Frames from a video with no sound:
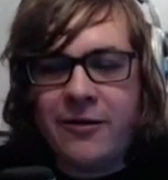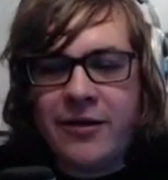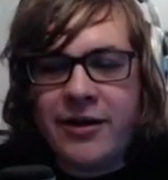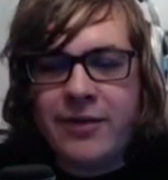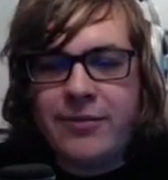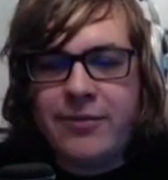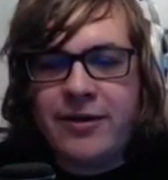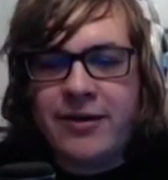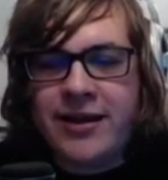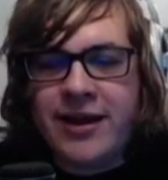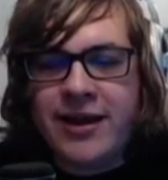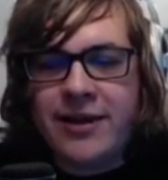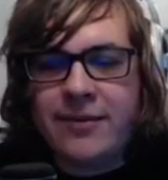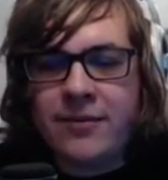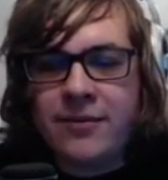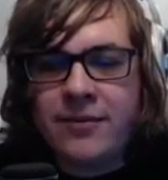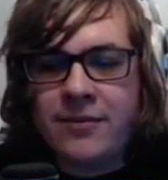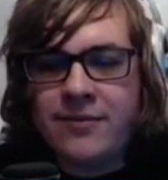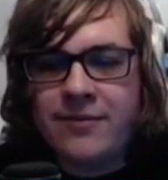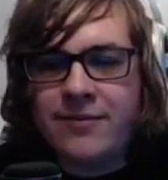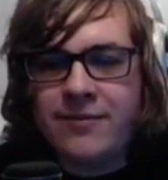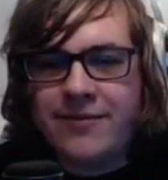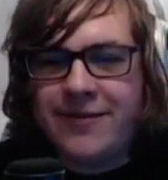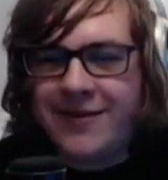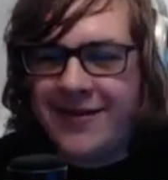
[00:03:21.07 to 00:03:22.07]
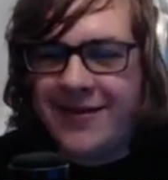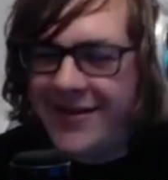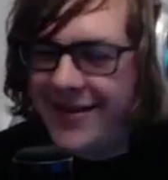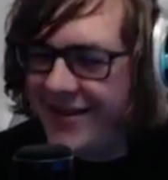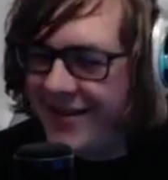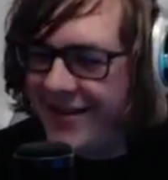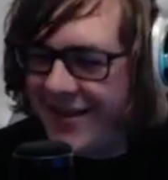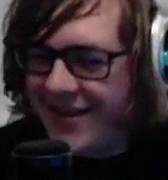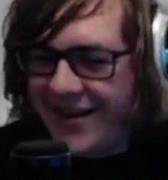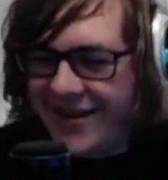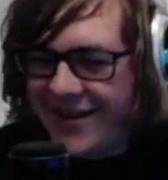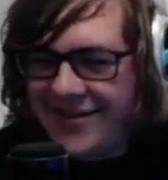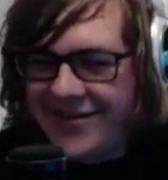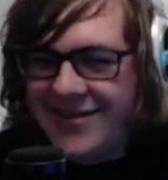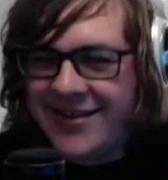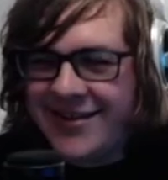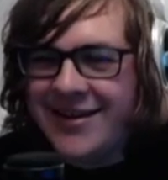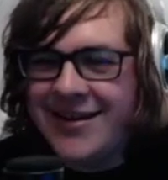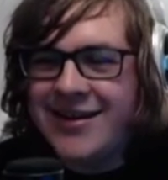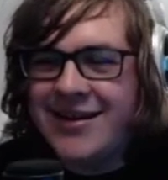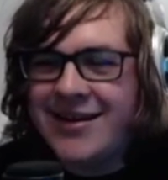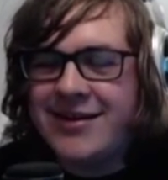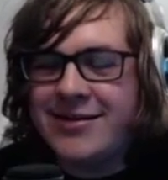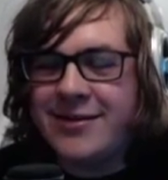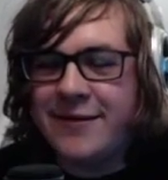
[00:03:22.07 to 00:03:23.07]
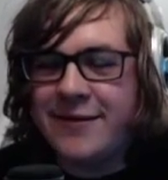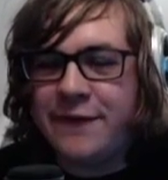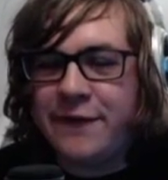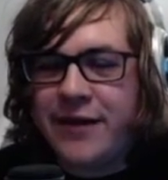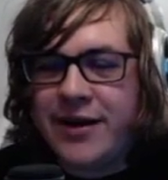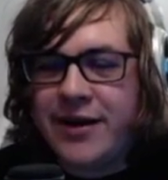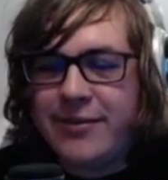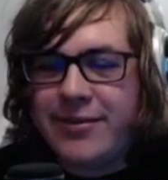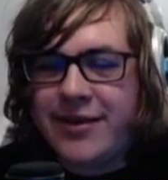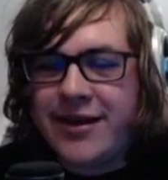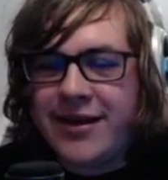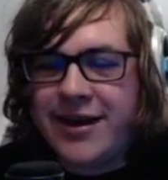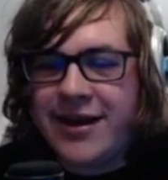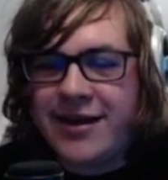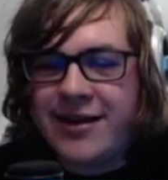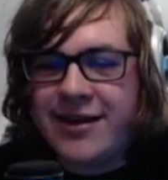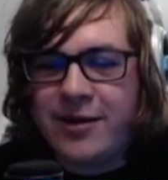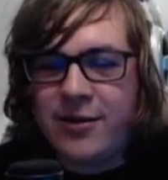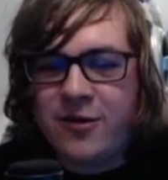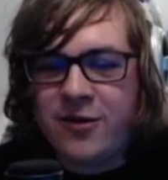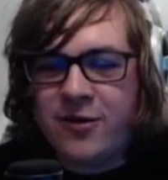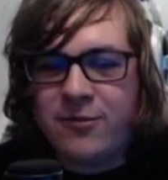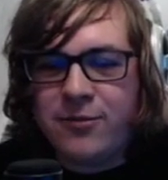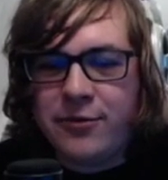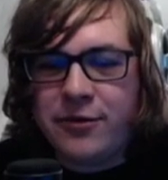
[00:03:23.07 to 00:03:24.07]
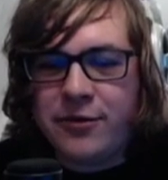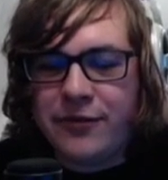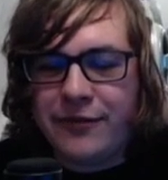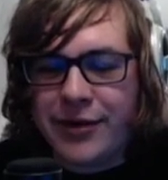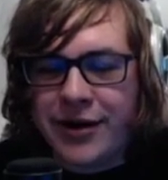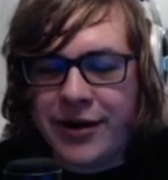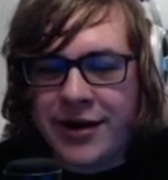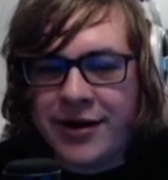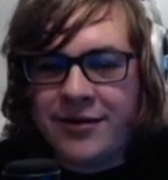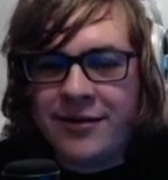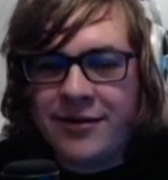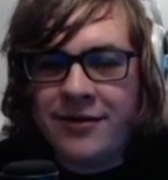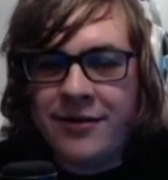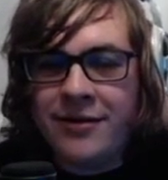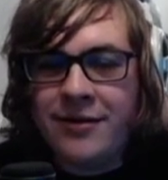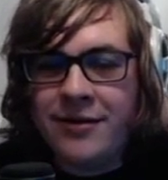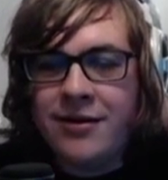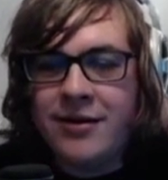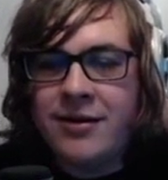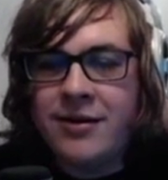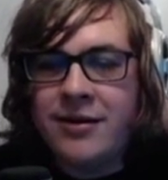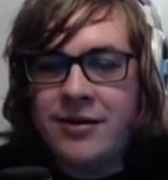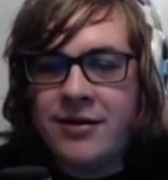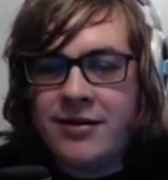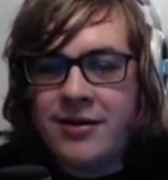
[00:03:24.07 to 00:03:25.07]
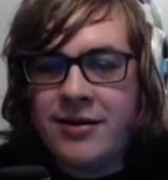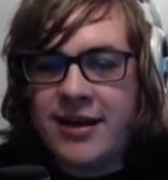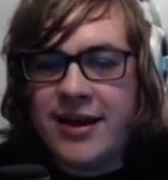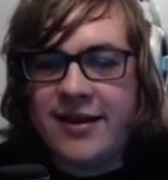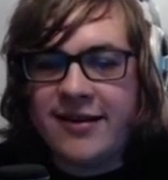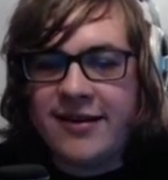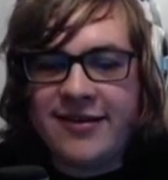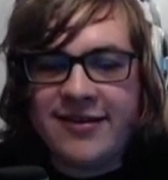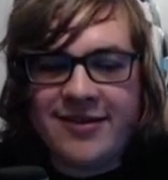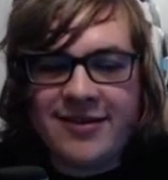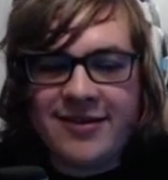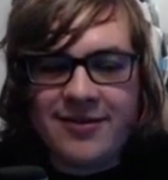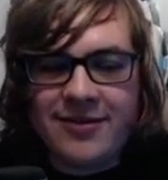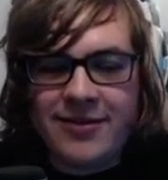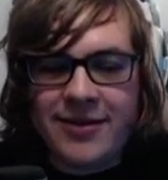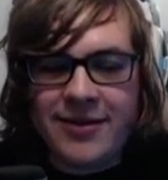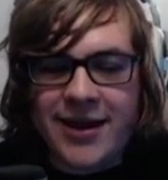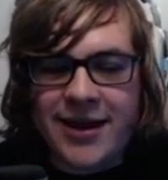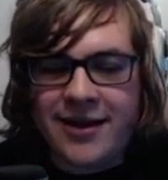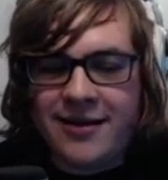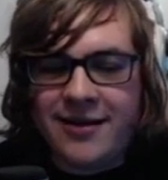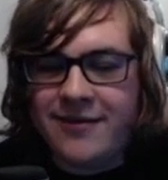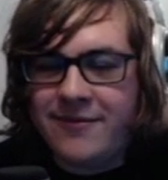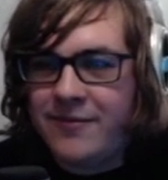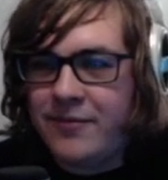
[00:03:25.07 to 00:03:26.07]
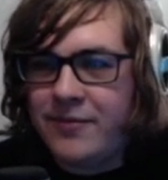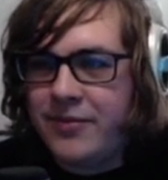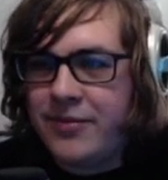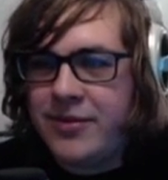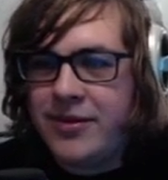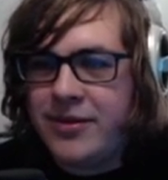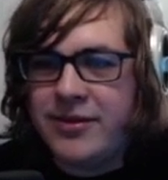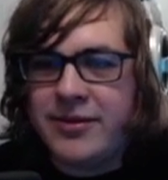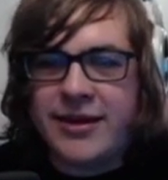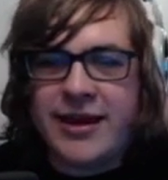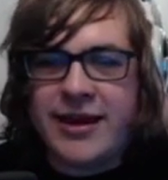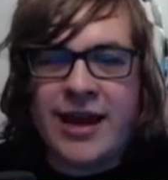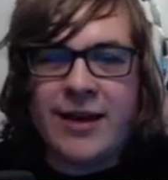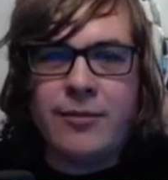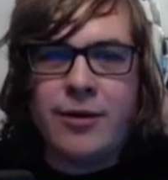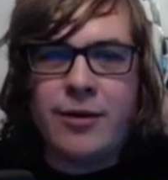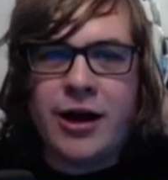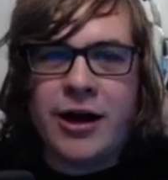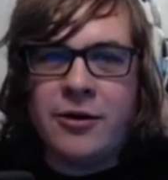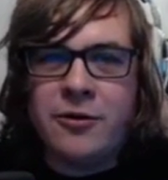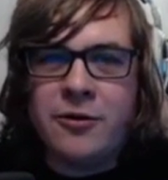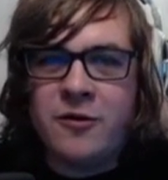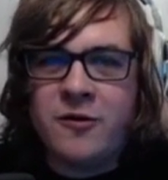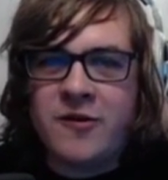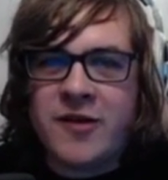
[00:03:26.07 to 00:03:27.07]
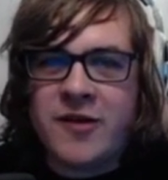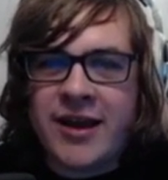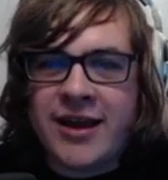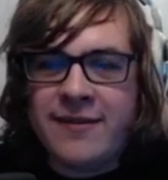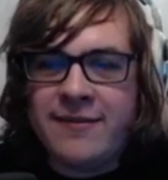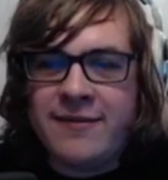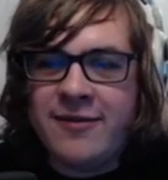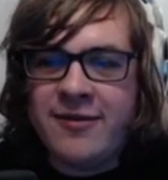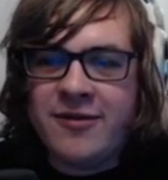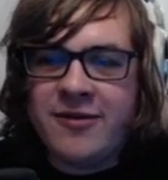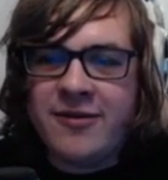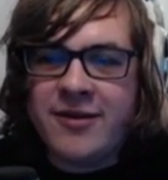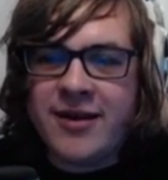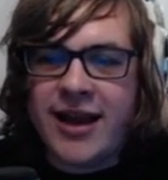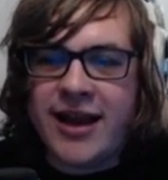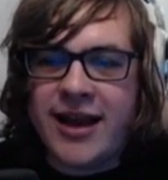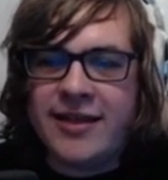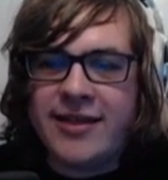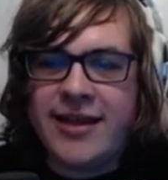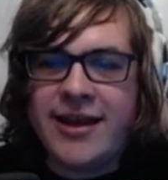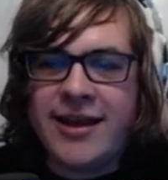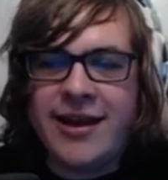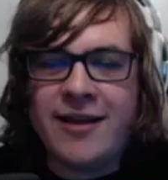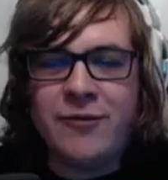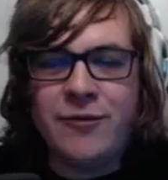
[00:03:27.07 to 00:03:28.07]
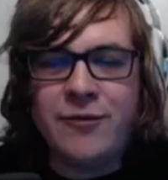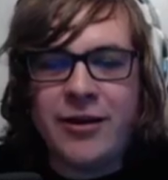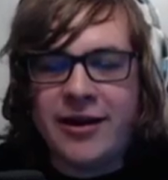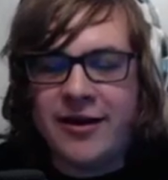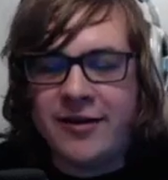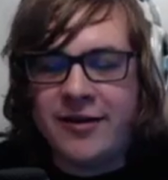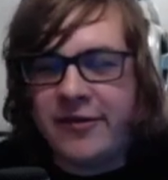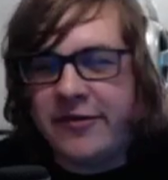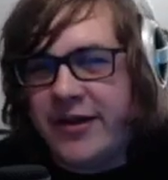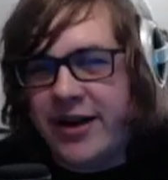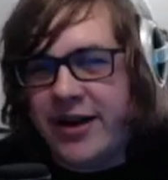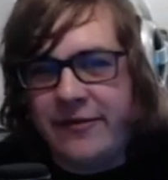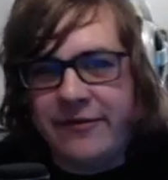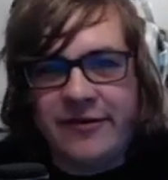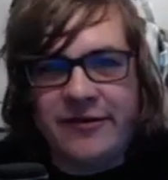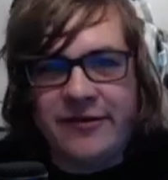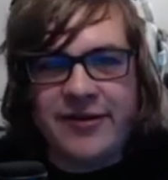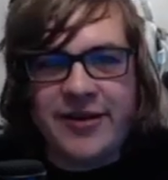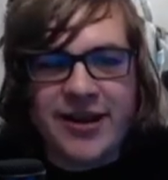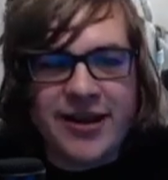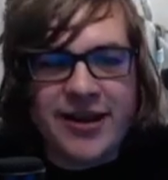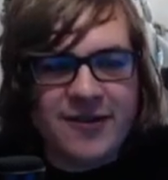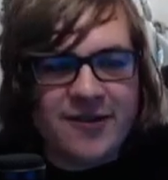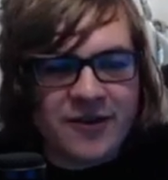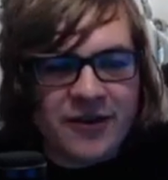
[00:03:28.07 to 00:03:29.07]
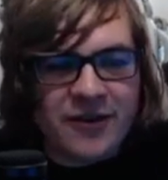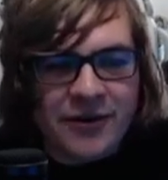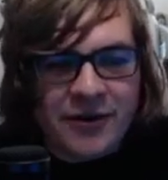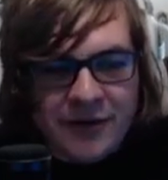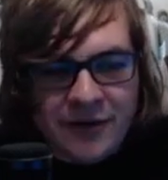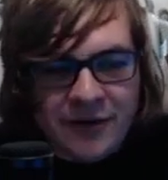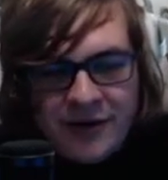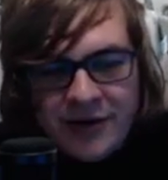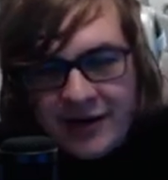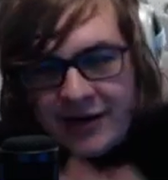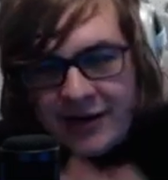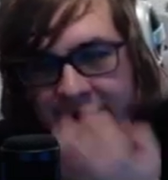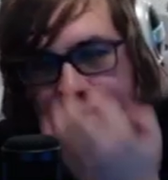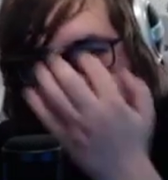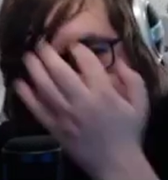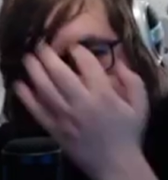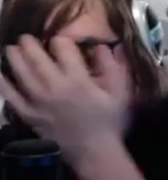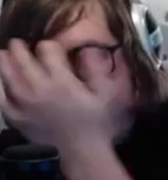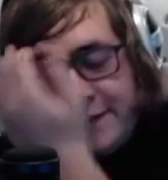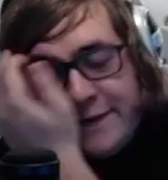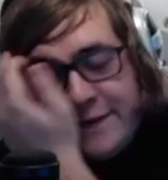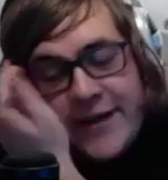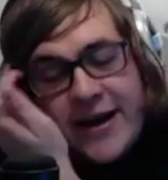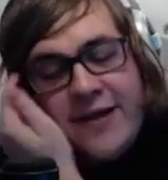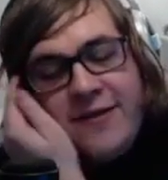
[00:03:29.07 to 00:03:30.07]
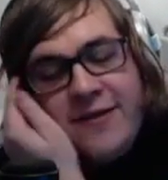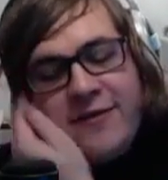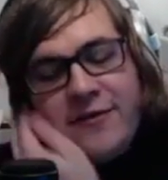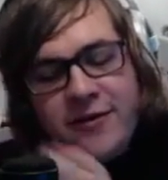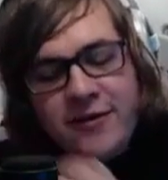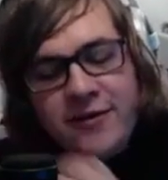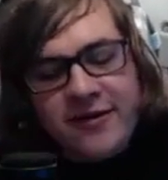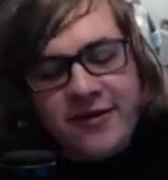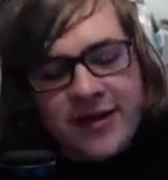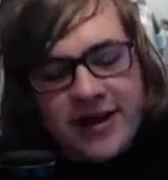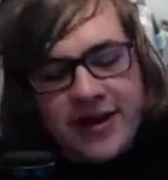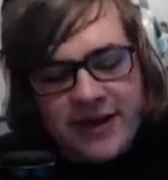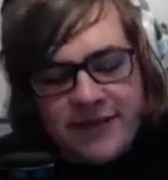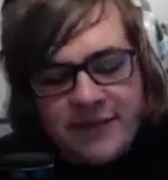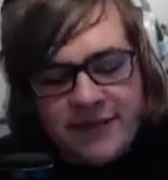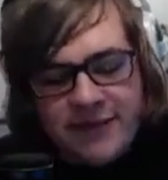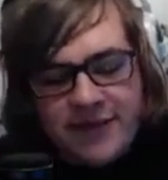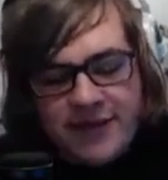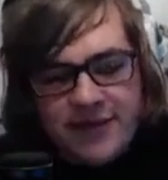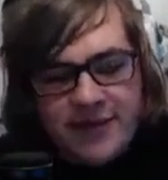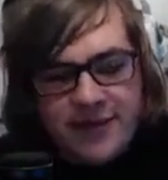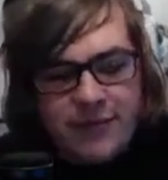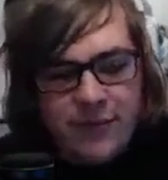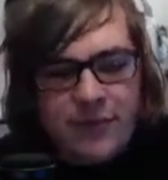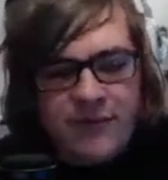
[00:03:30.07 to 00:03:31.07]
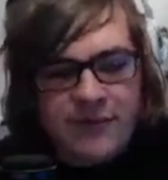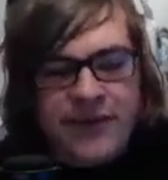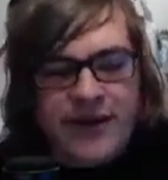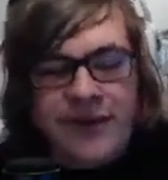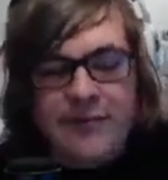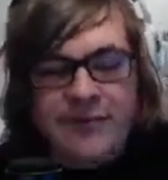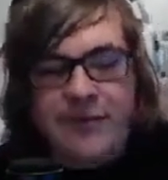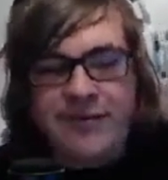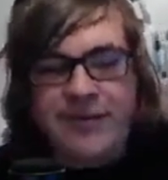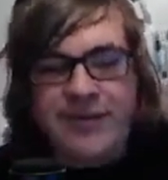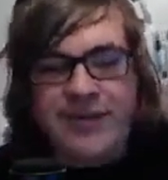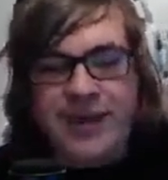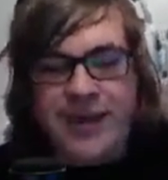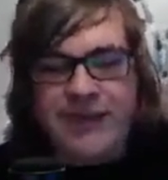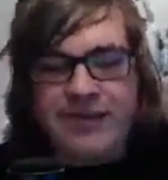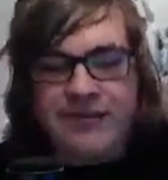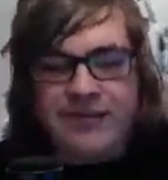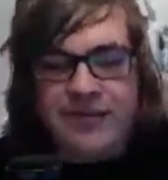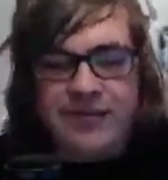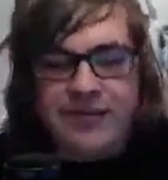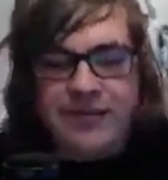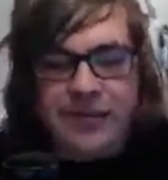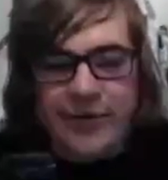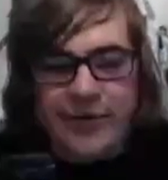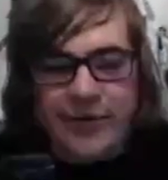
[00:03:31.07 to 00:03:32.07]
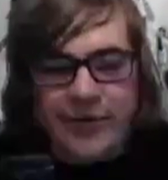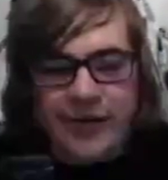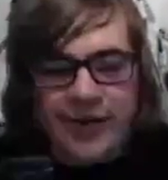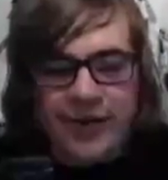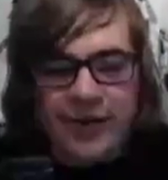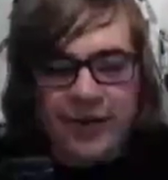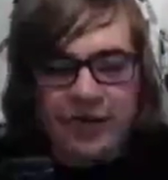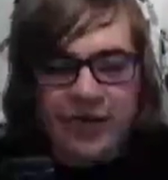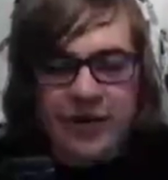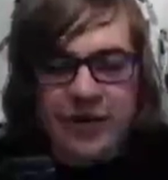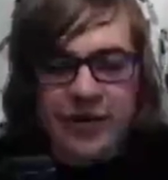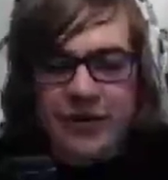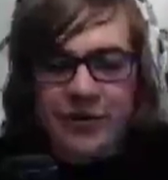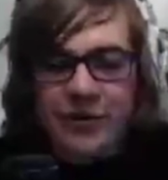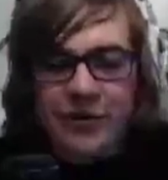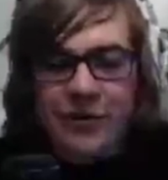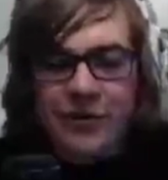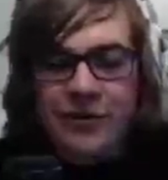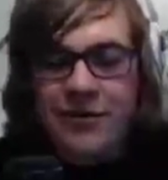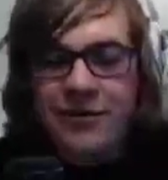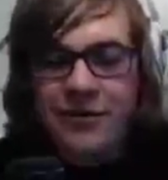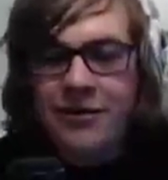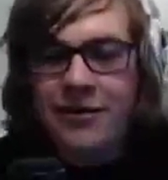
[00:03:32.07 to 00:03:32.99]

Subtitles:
them, the game. Nice. The frame that I kill Spoiled Run is like the game auto saves, and that's when I can soft reset. So the faster you soft reset, the more time you save in this run in general.